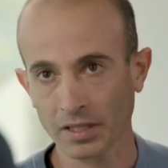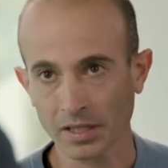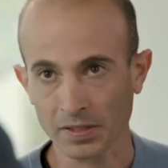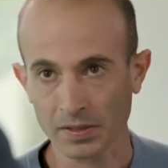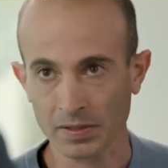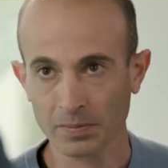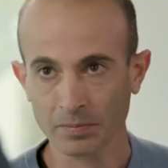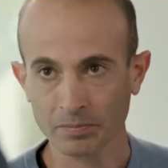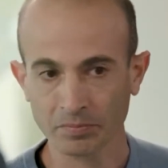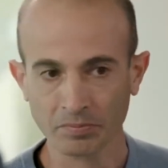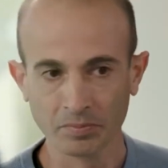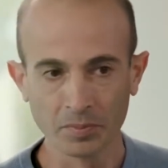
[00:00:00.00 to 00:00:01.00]
case.
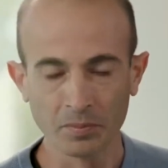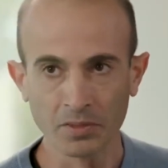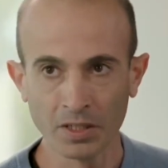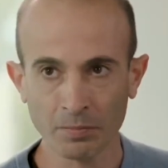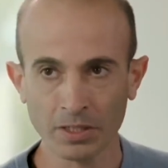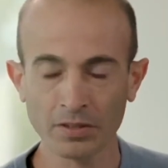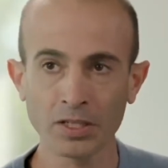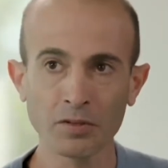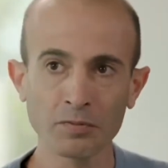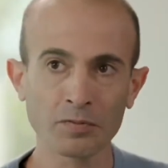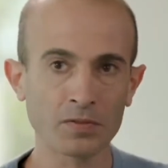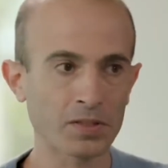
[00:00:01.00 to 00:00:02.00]
But
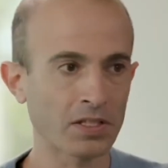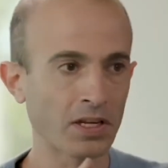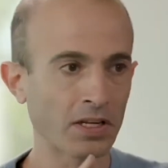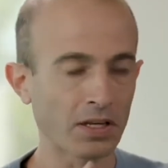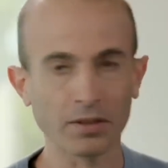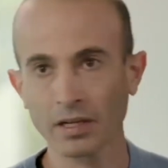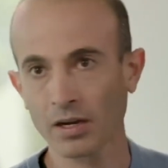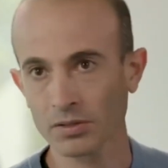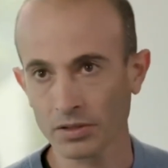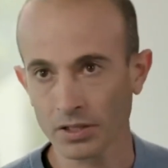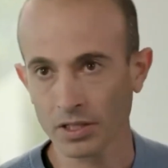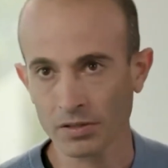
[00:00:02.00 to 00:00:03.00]
if, say,
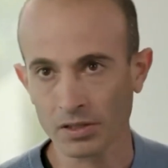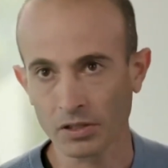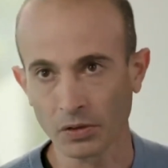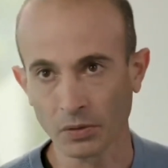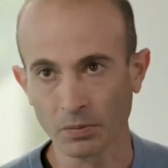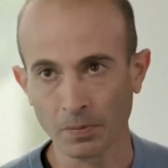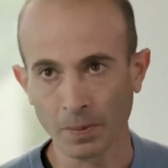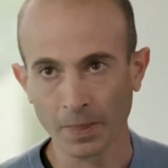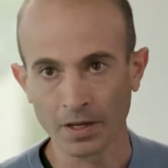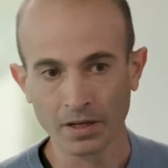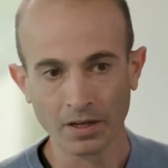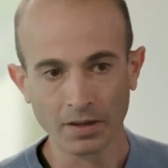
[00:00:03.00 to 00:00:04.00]
1,000 years ago,
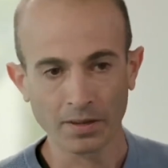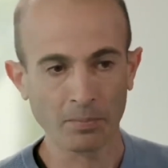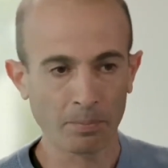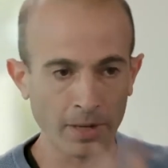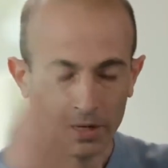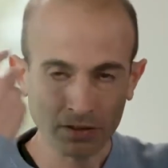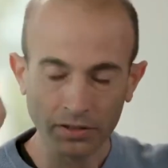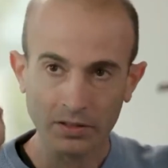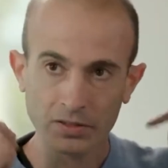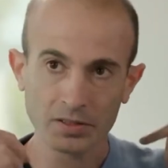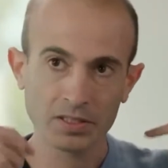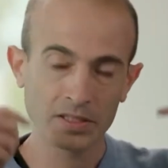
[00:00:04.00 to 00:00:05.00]
the battles